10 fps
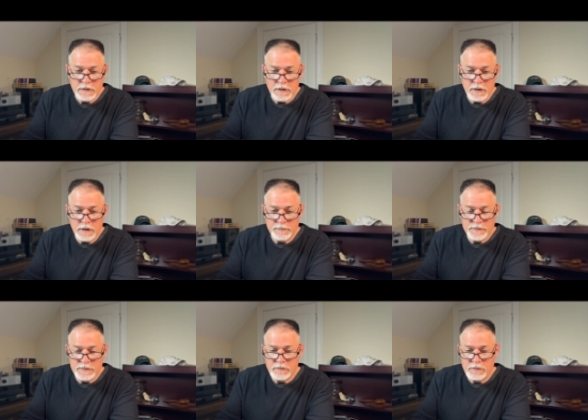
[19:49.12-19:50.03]
up
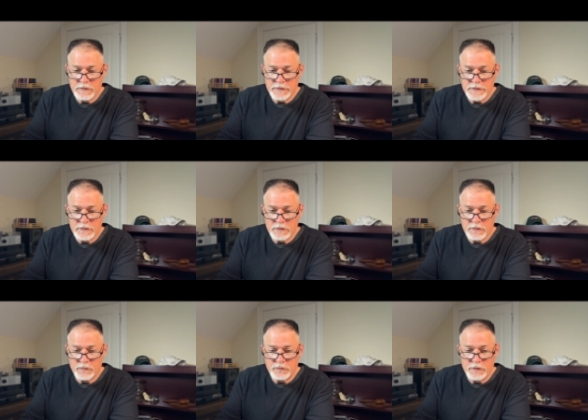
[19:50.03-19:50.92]
towards
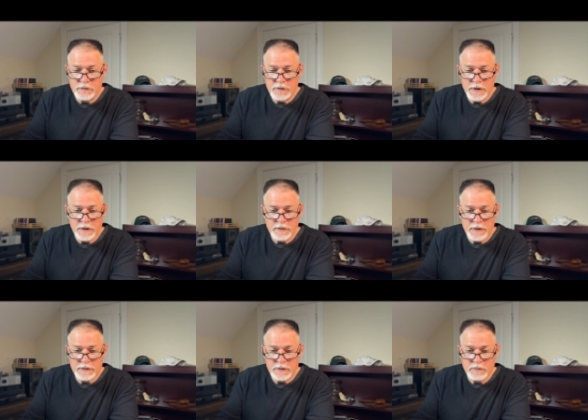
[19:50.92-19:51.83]
your root note. I
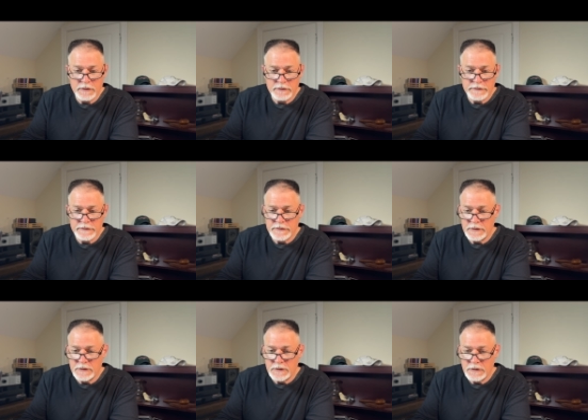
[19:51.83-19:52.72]
think we can
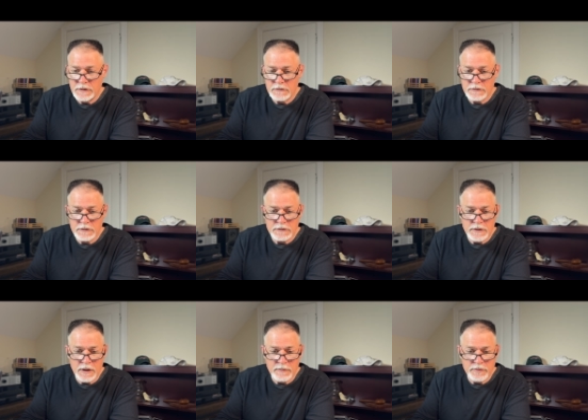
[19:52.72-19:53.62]
see it here at the
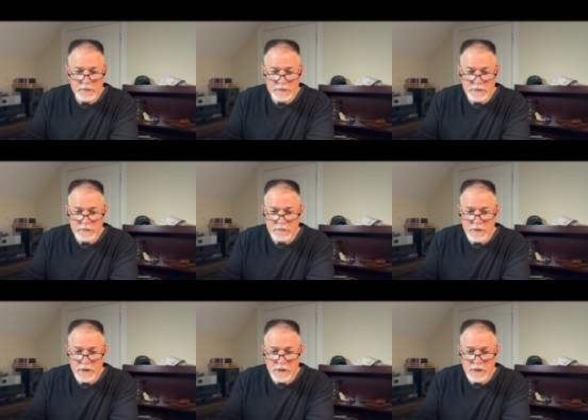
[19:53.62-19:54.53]
top of the
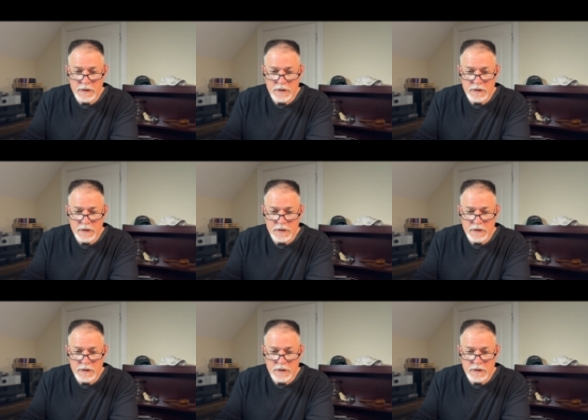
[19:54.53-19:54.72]
screen.